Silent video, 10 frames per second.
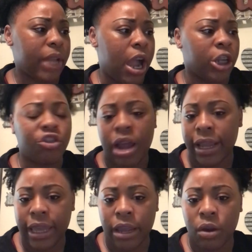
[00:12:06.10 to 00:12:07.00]

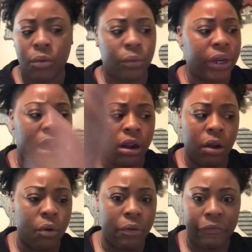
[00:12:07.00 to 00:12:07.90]
TRICARE with our
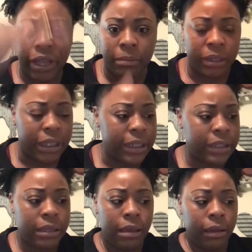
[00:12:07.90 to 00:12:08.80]
whole
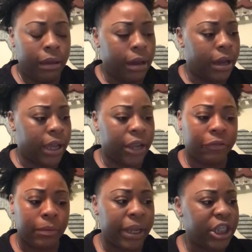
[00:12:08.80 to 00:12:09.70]
family's
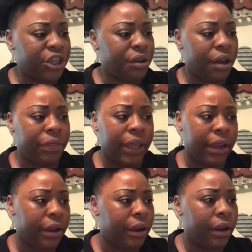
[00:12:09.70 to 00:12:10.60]
information on
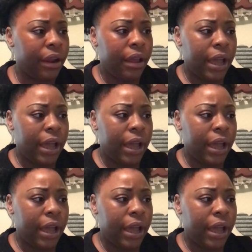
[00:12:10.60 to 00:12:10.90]
there,